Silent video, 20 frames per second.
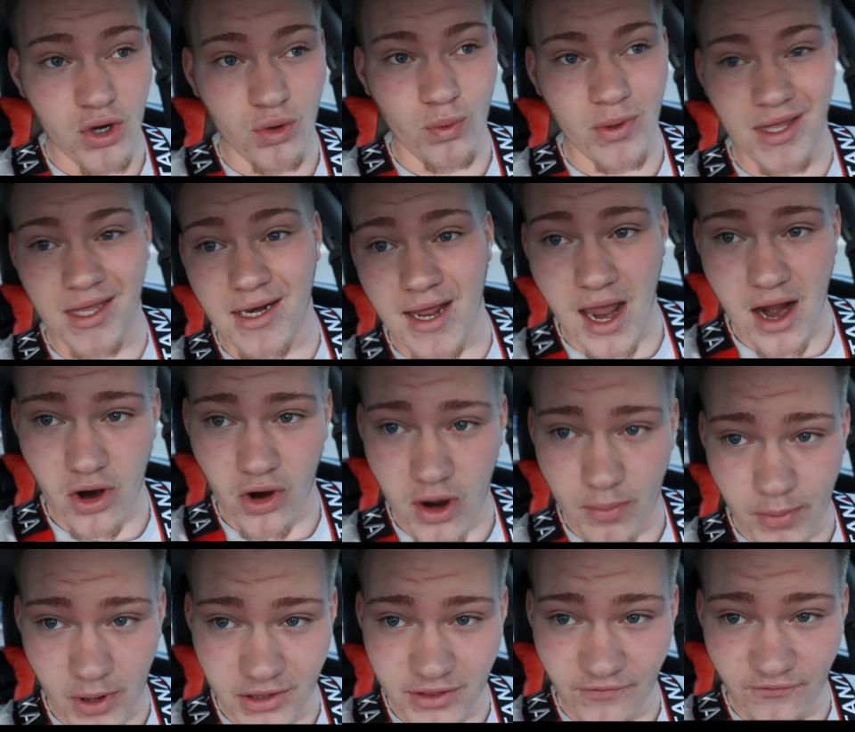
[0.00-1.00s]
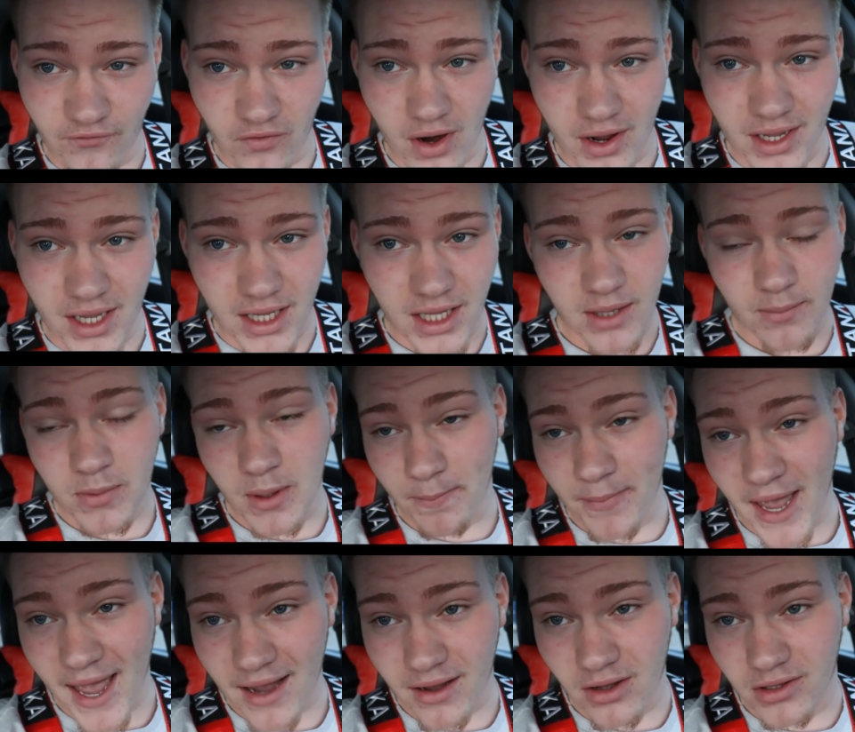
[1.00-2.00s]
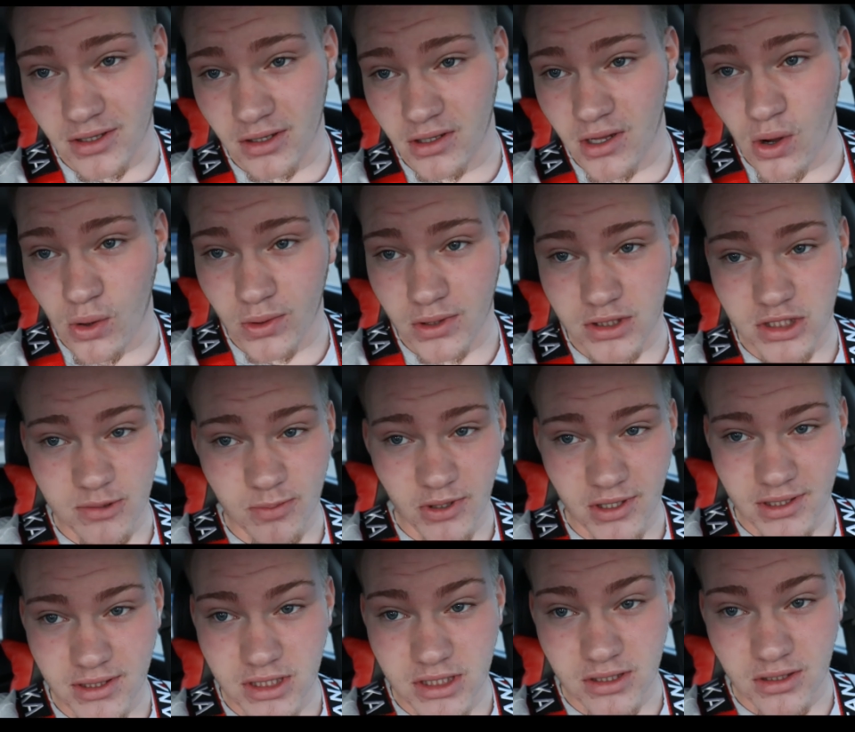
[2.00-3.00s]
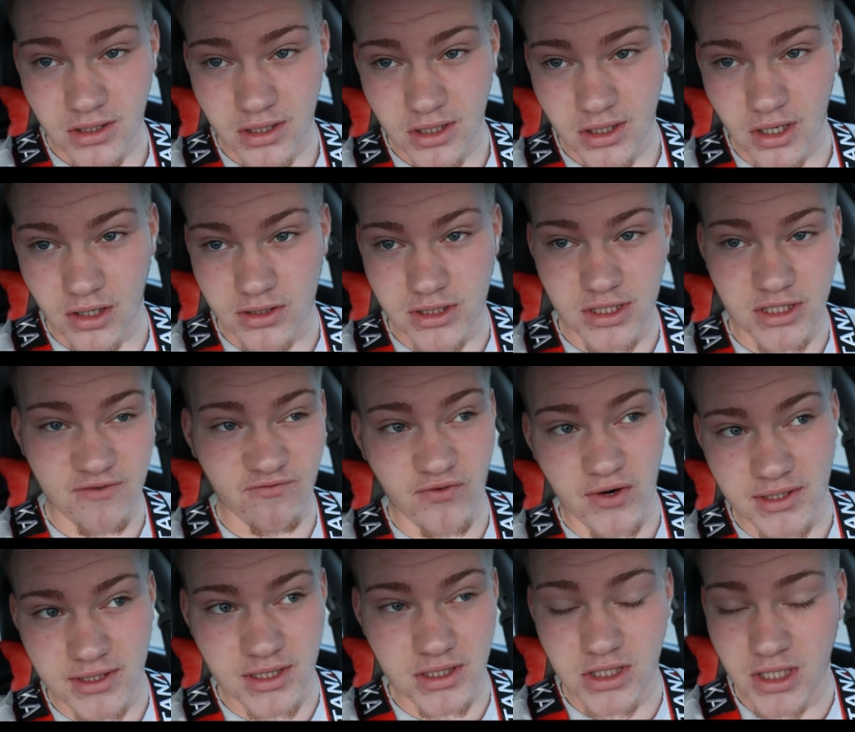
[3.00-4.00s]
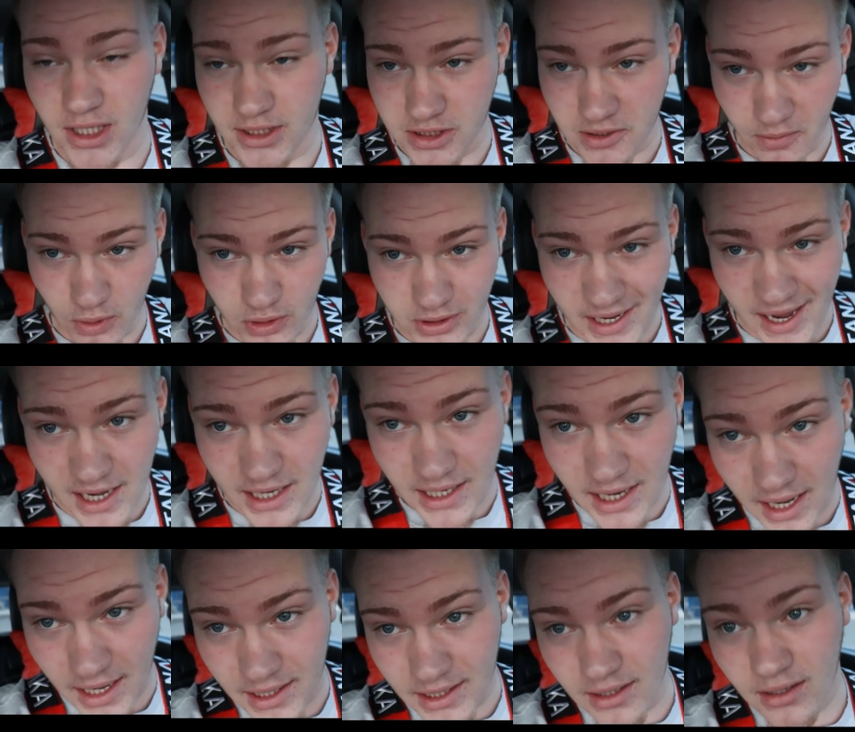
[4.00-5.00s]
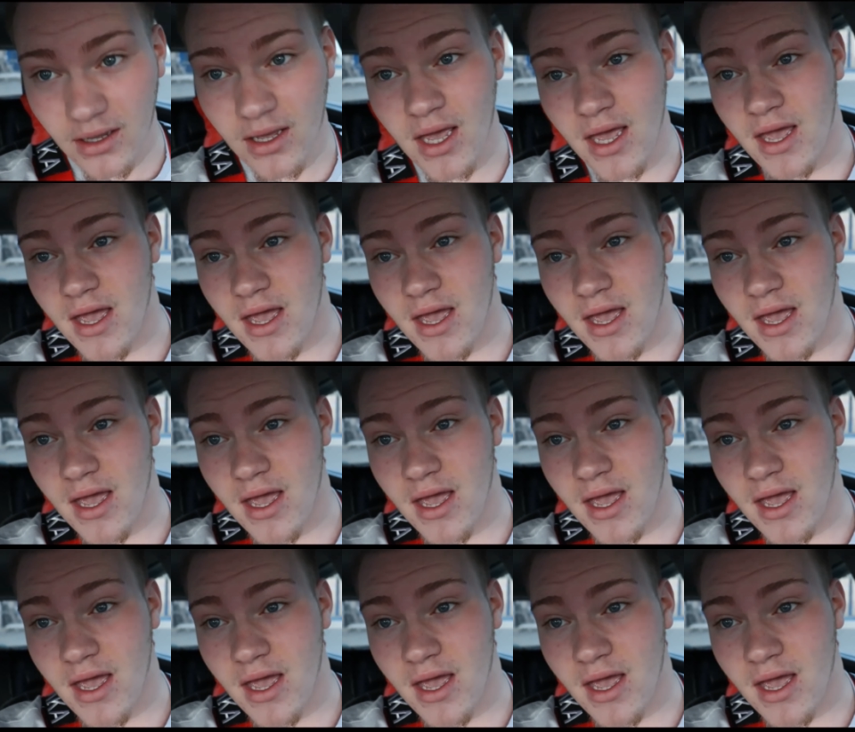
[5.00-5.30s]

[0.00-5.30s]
we can air up on the front and keep the back on the lowering springs, you know, since front's adjustable to any height.